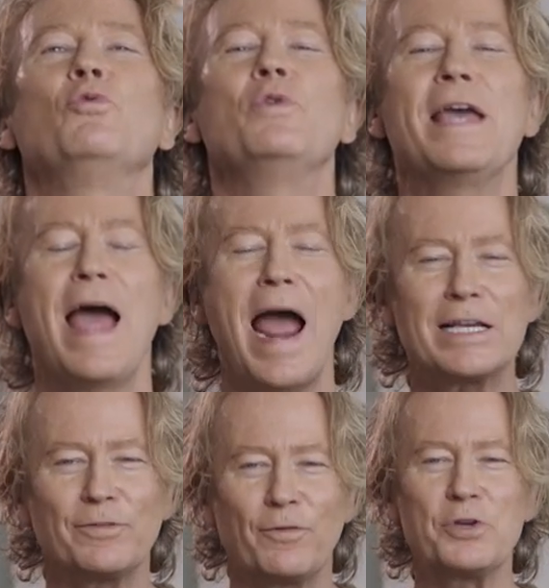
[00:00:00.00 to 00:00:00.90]
We
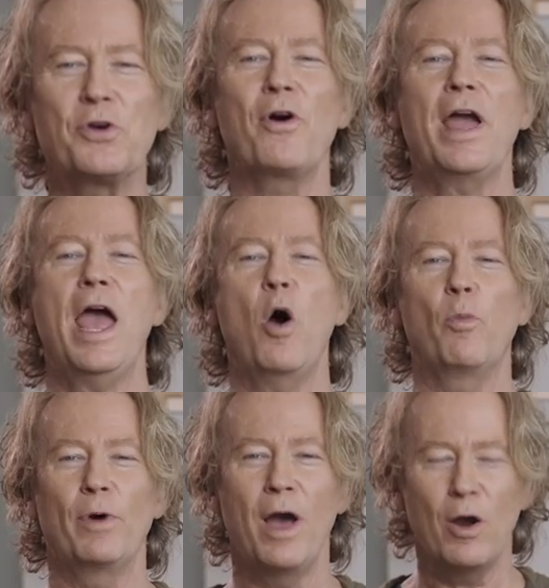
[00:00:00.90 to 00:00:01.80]
ask for your
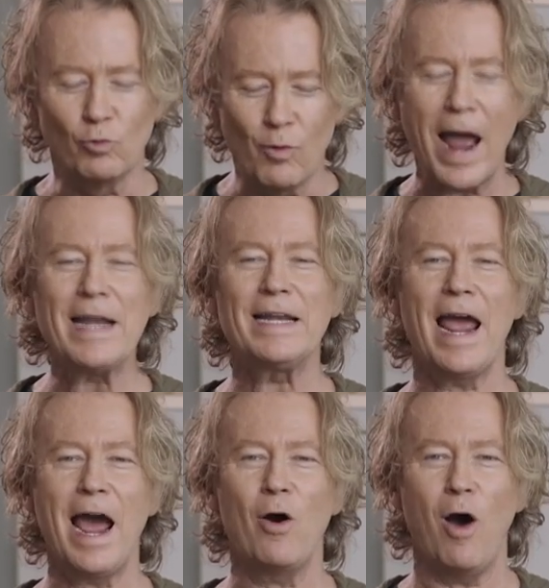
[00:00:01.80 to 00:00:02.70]
help right
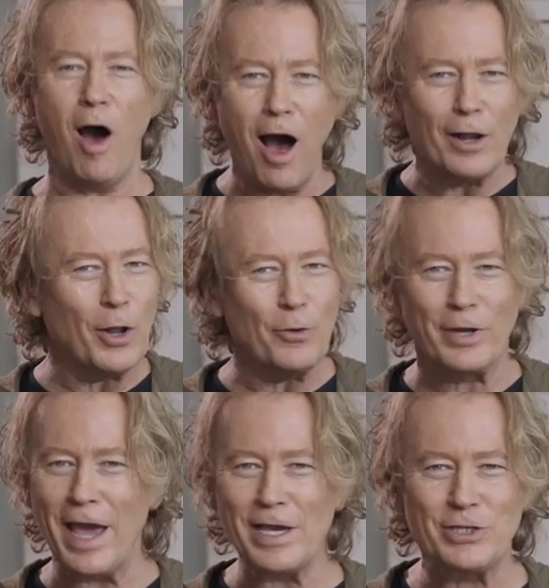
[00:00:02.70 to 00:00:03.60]
now on
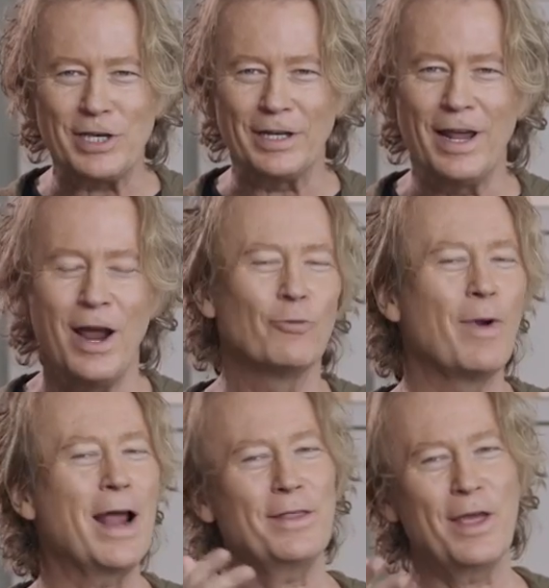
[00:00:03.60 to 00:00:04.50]
location,
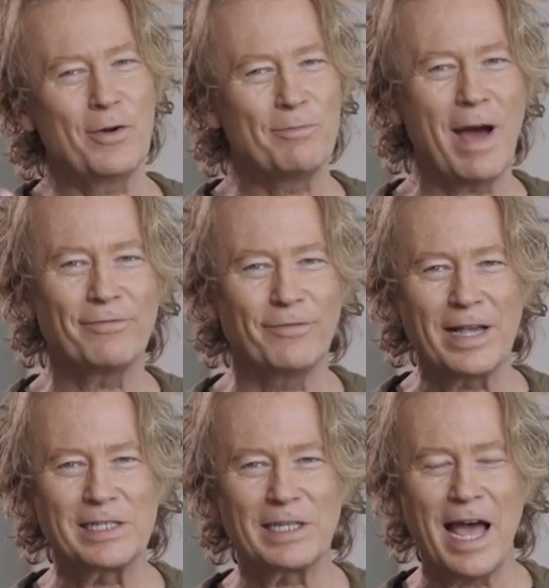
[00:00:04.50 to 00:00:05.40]
right there in my
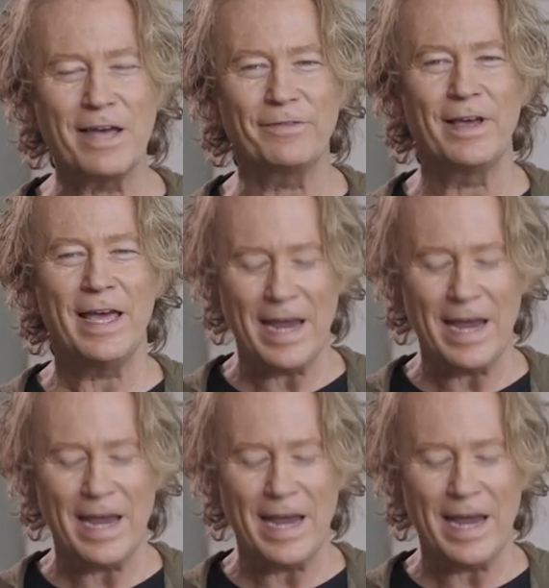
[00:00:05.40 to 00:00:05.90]
friend's life,